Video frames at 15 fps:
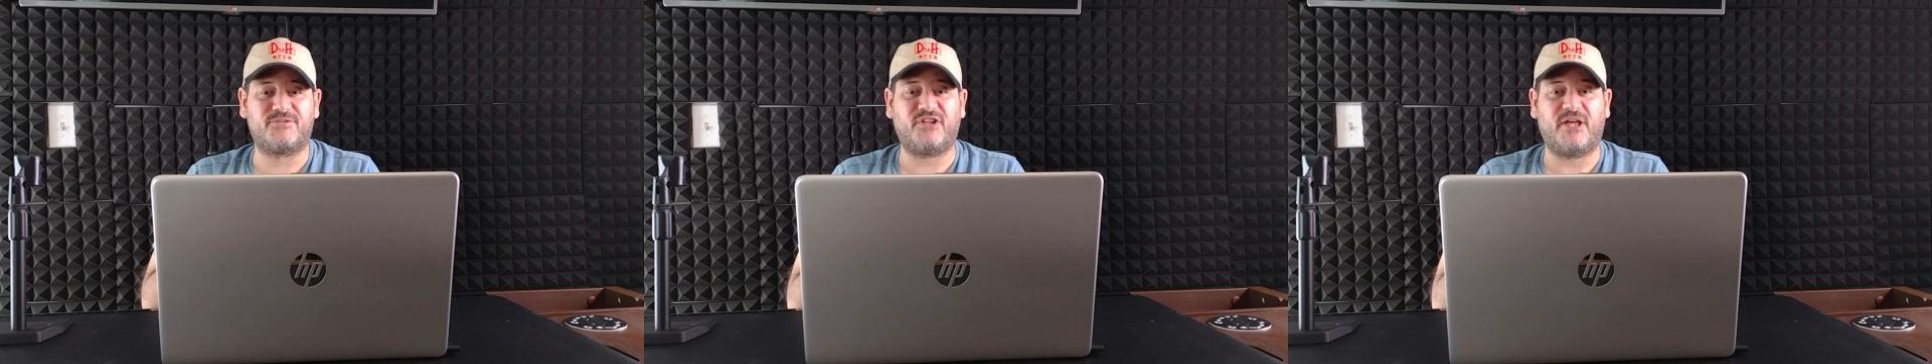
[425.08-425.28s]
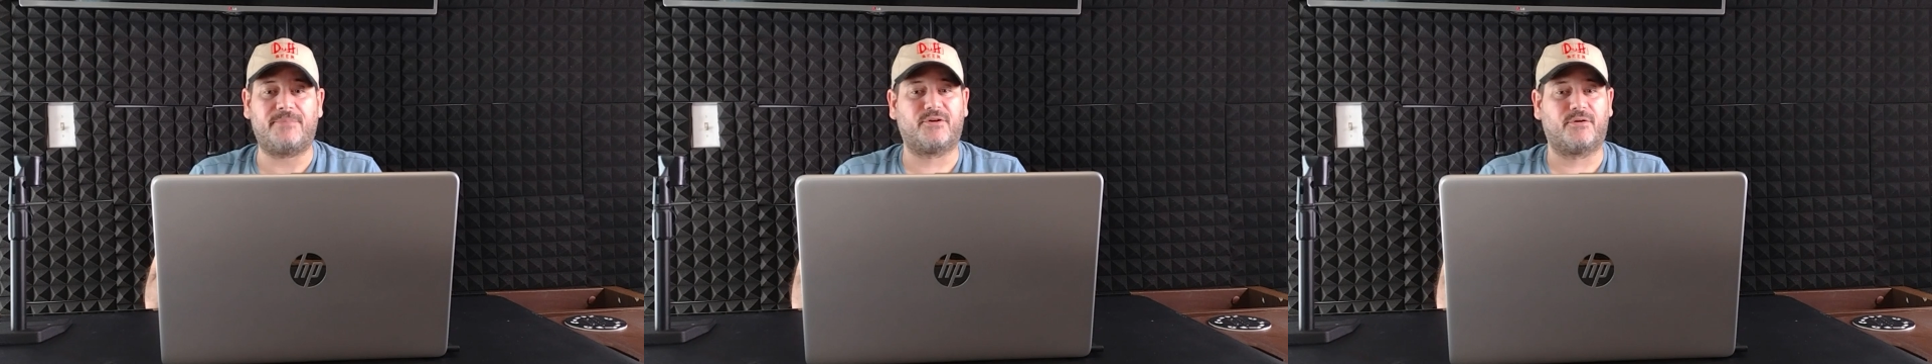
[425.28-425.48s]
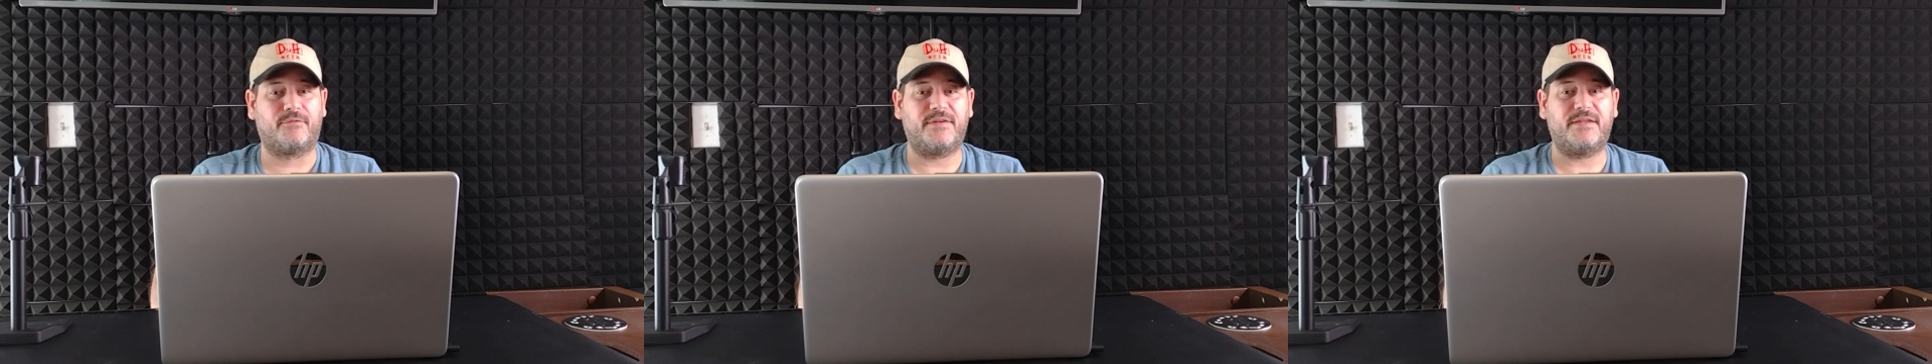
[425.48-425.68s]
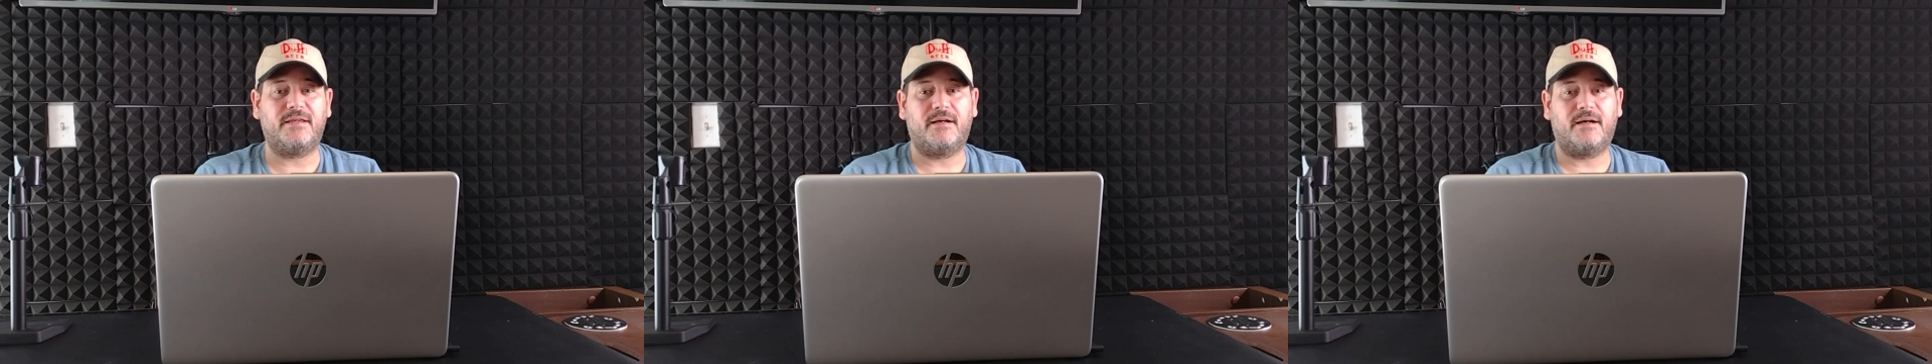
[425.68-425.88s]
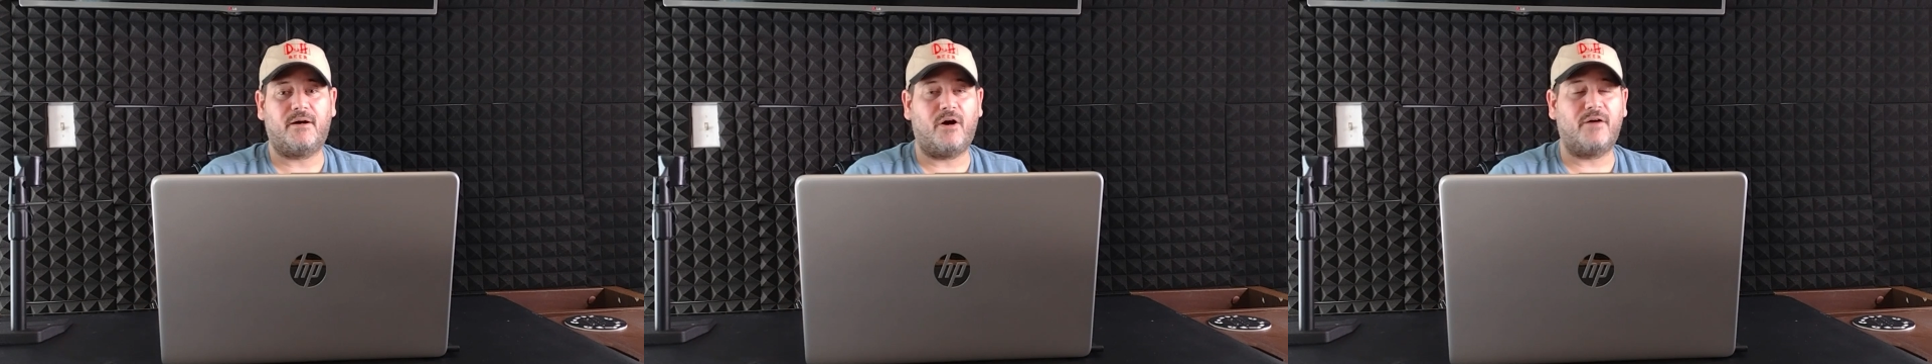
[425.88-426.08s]
some steps over
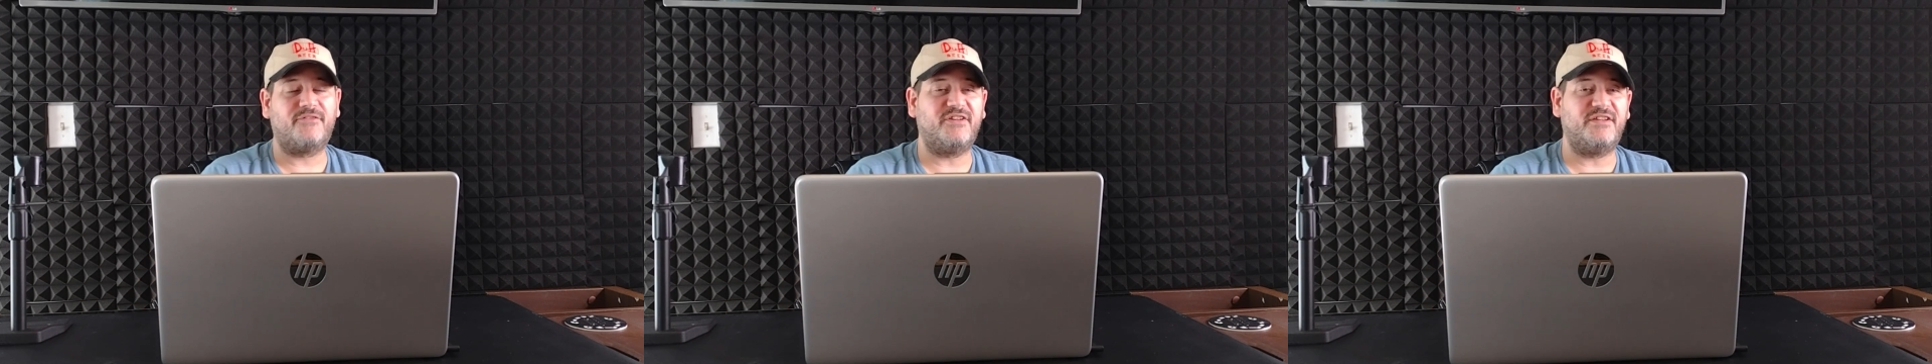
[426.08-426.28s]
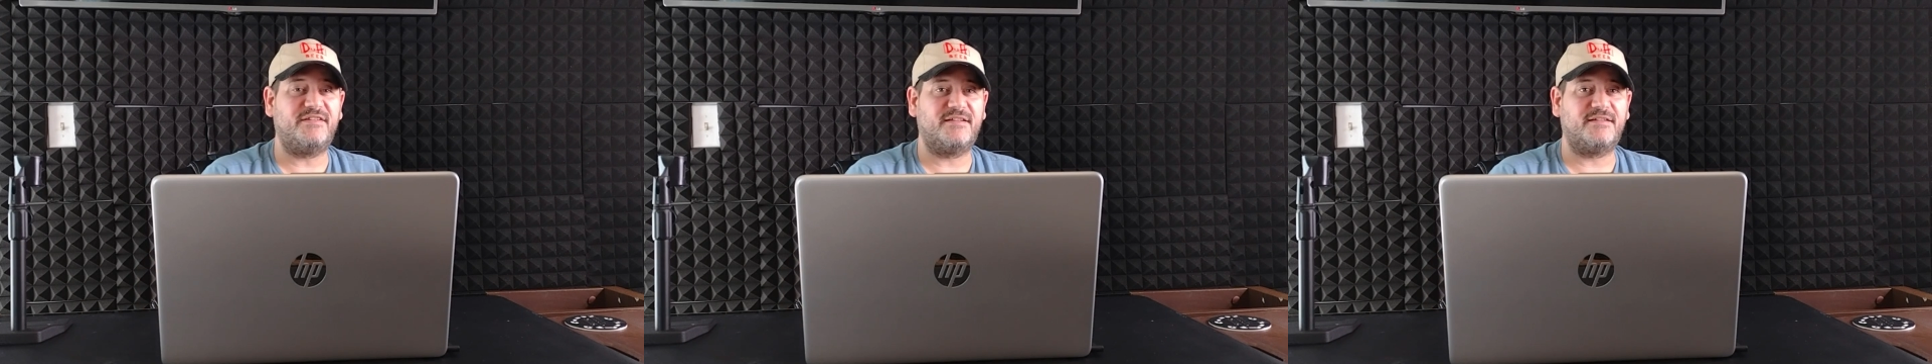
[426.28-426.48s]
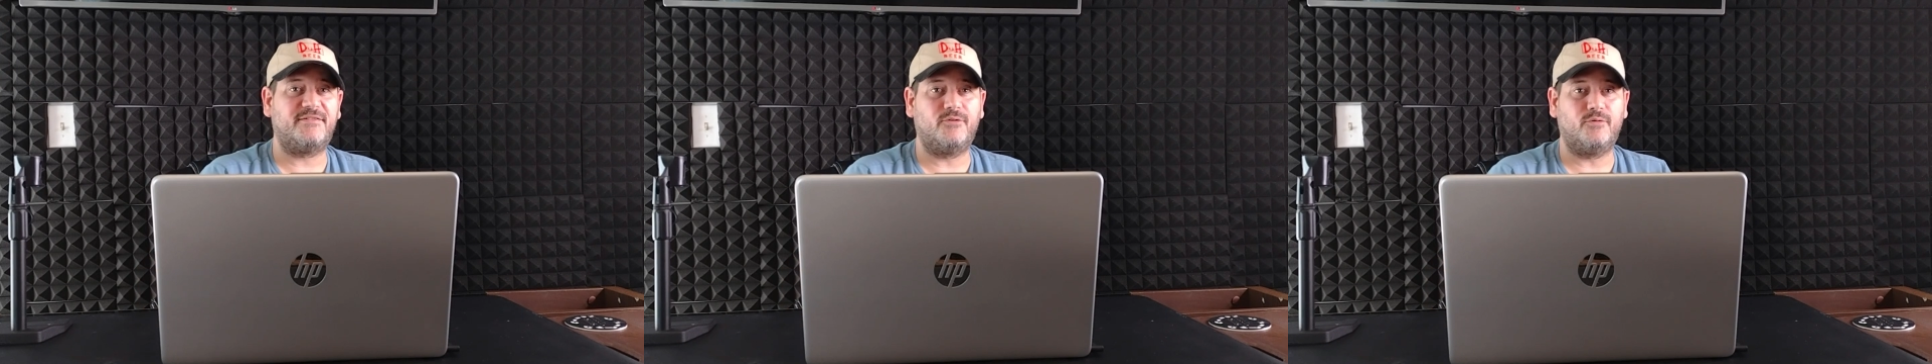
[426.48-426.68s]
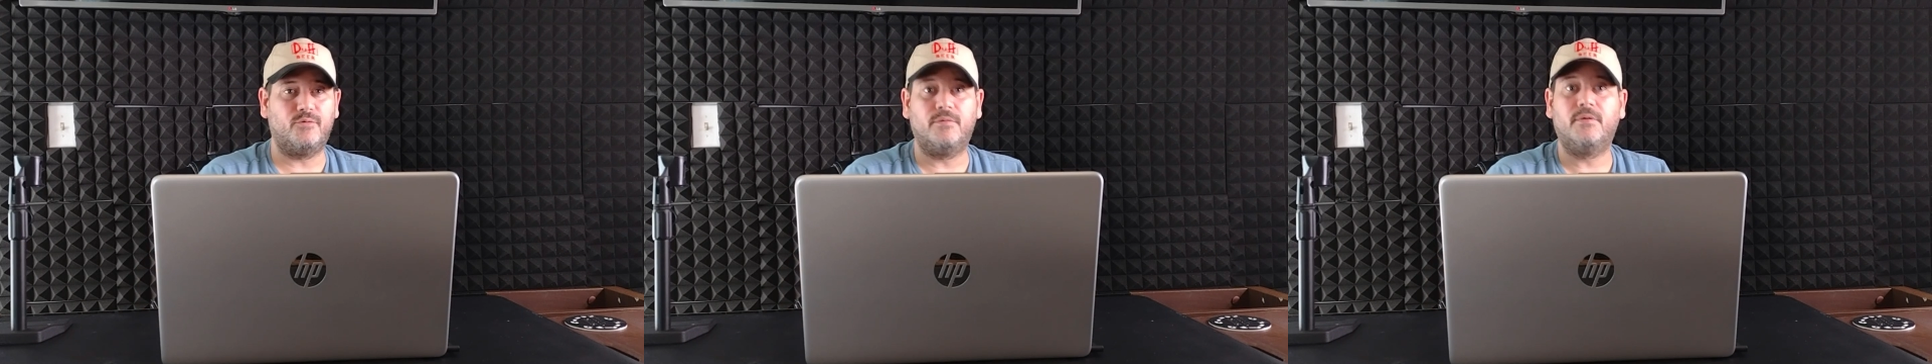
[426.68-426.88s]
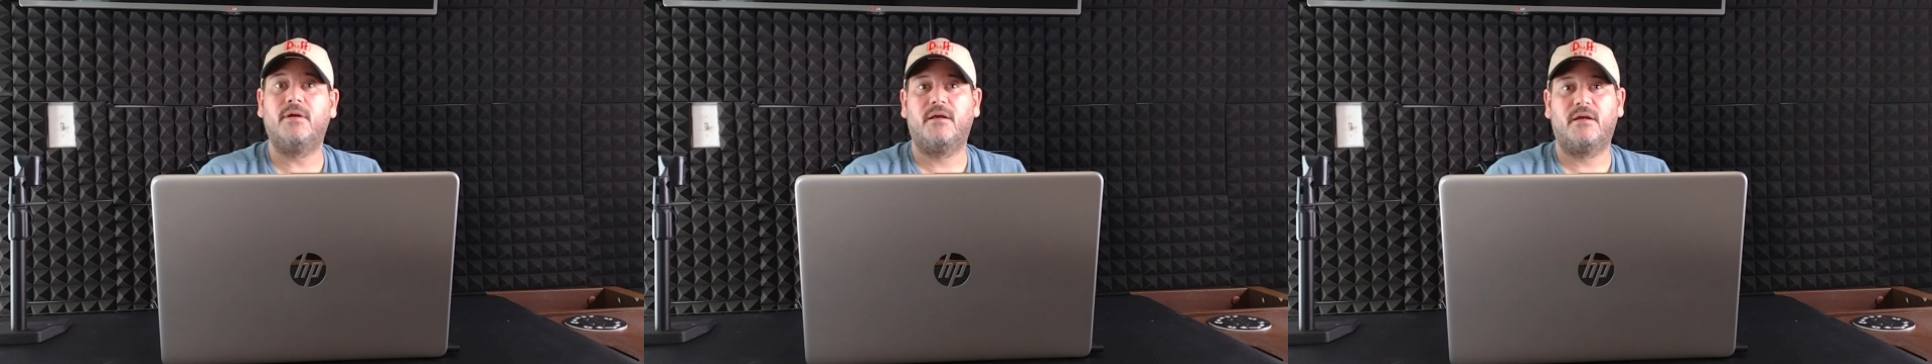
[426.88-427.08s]
the offseason
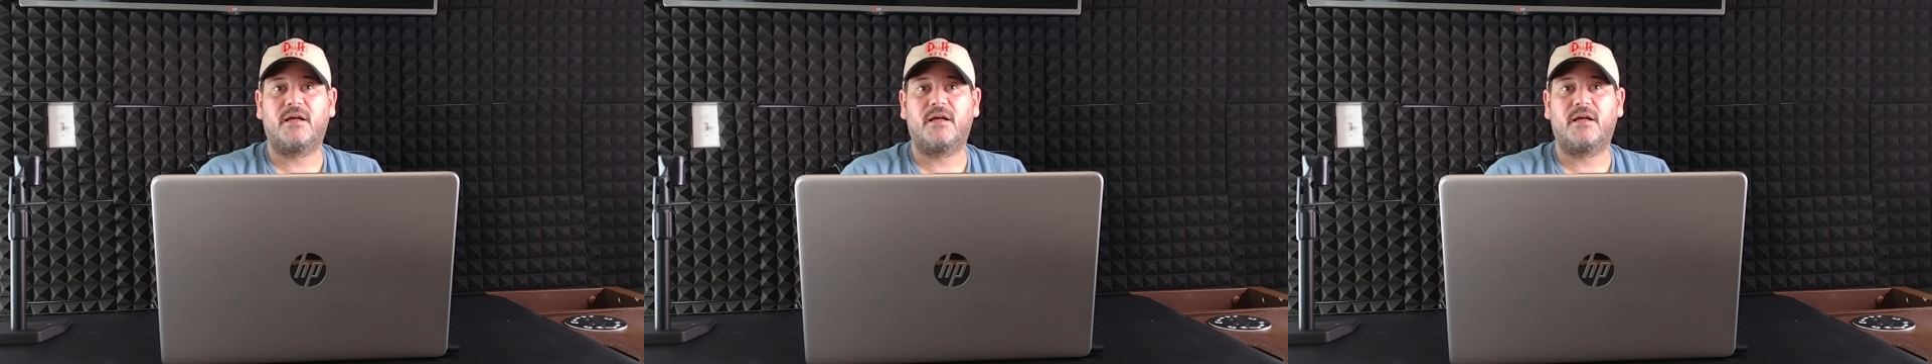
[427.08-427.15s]
to